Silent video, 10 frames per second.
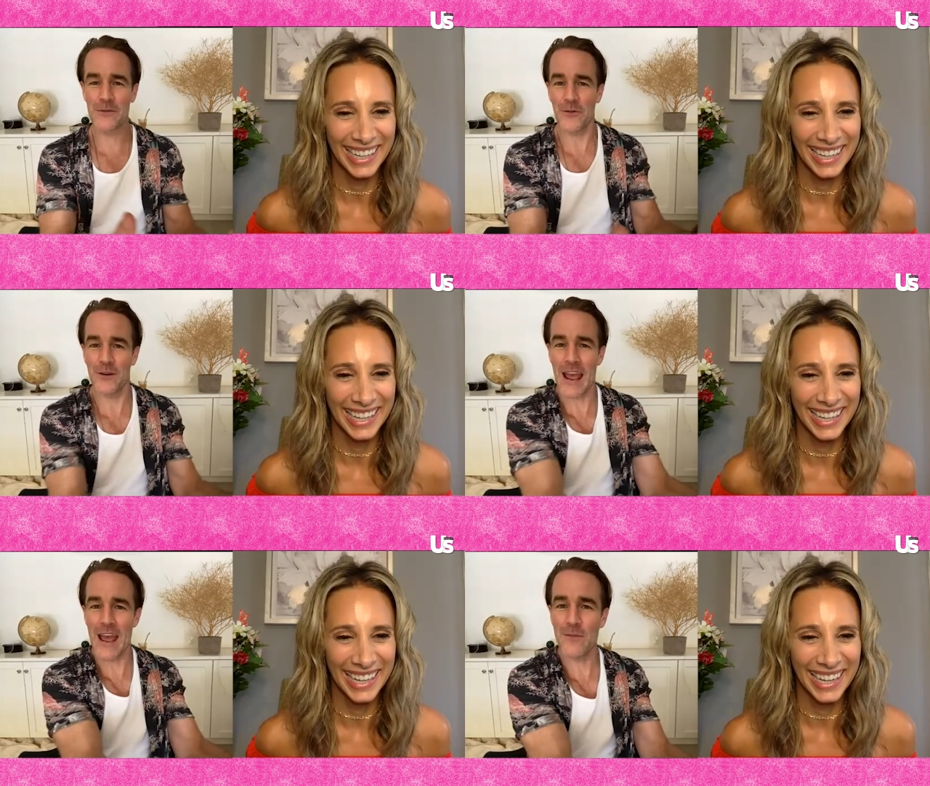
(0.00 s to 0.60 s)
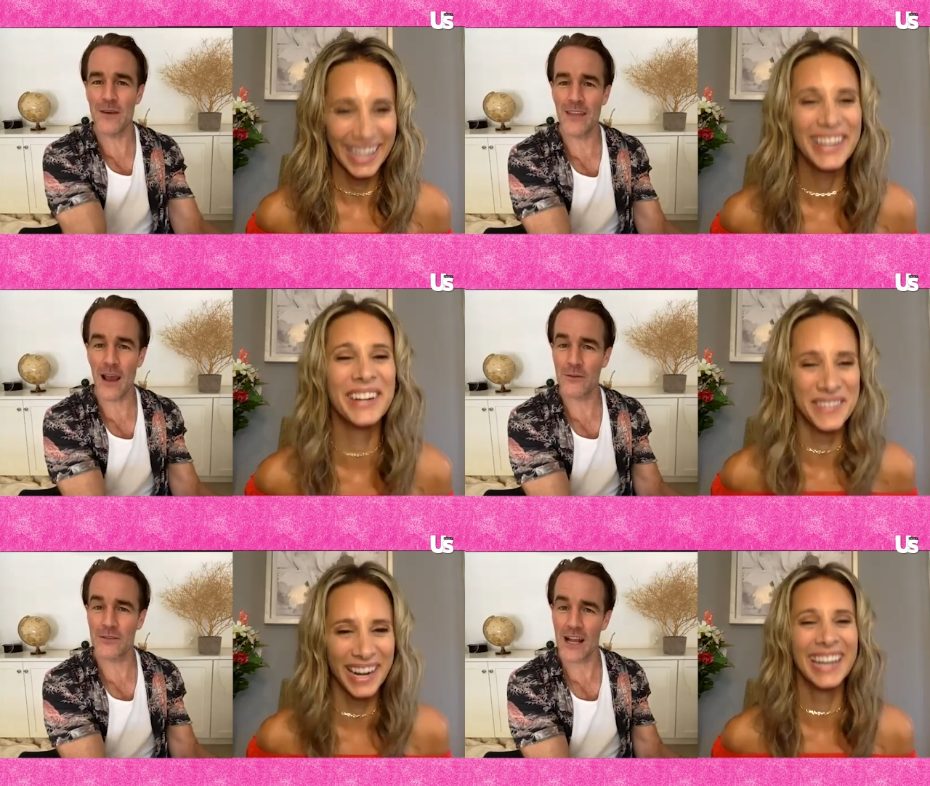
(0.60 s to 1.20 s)
Speaker 1: for an Emmy. That
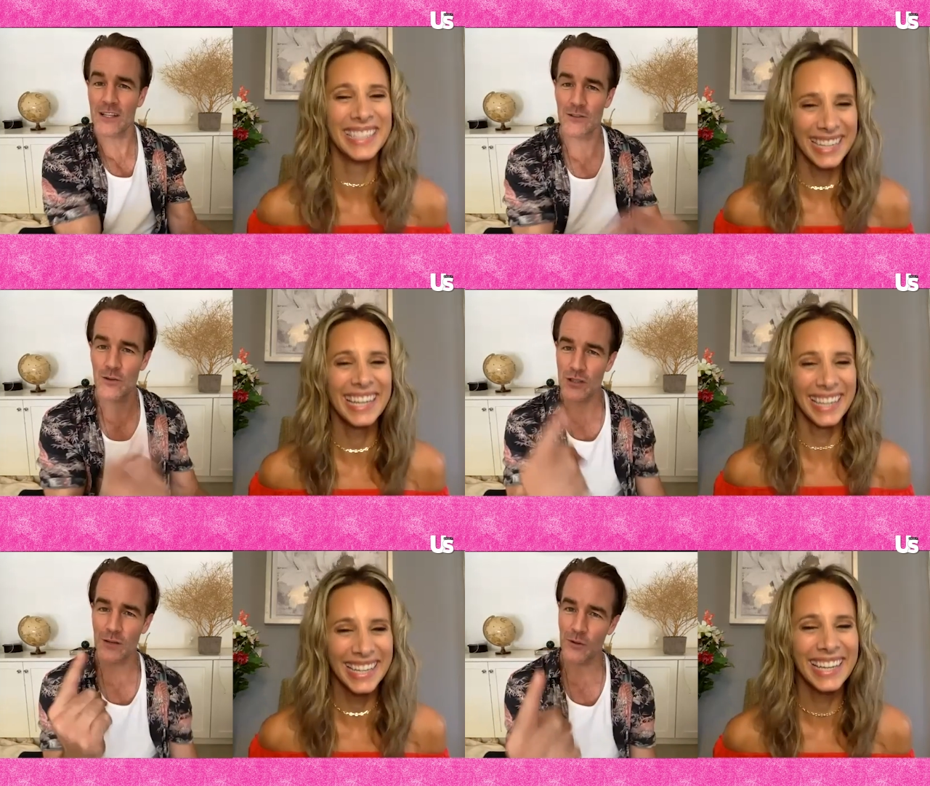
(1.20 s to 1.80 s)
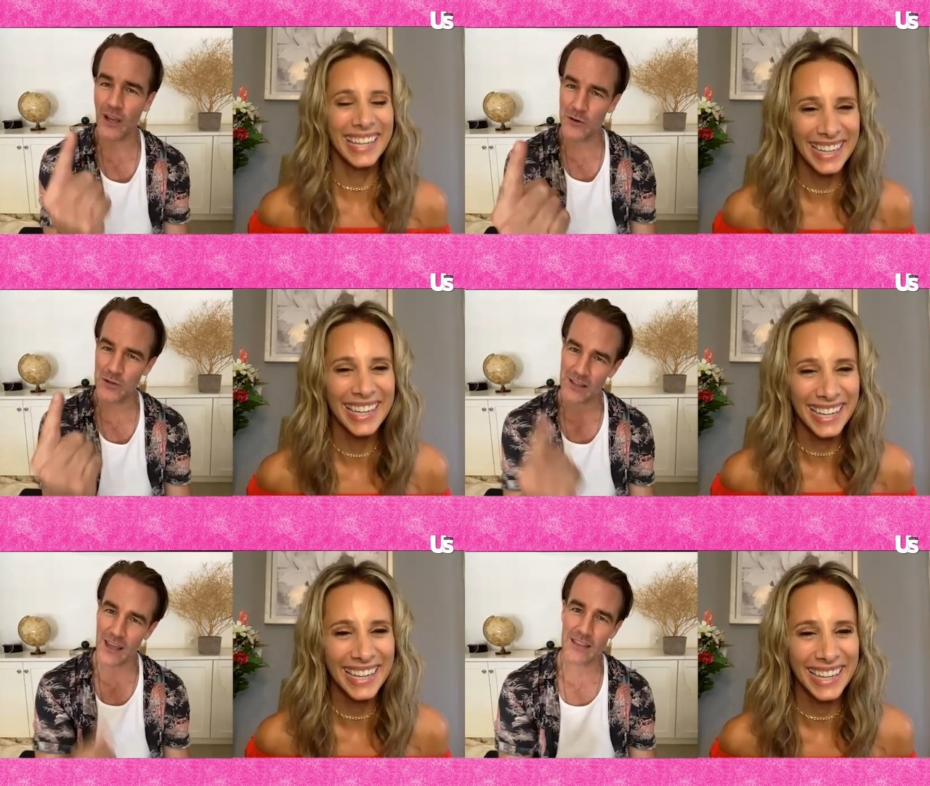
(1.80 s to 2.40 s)
was that's you should like you should like